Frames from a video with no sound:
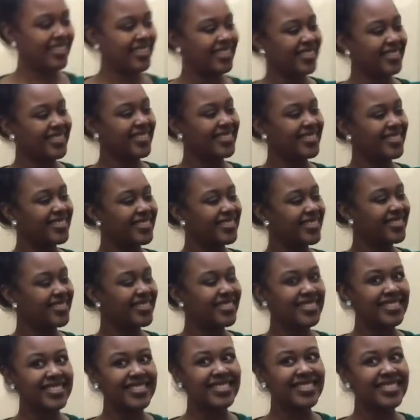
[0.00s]

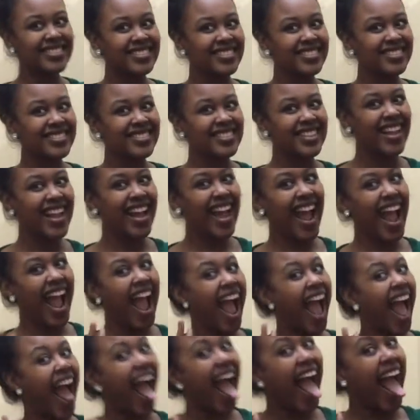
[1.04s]
knit
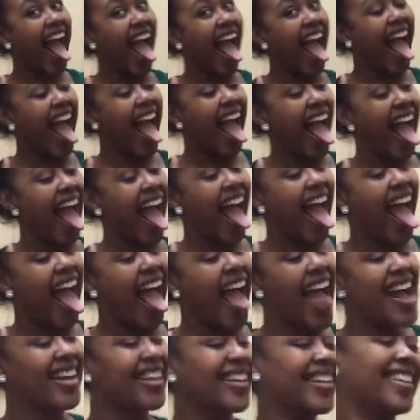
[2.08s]
from,
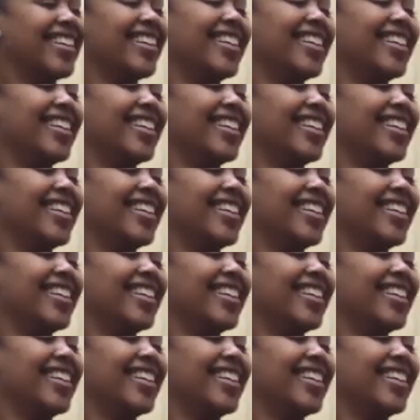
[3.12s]
I think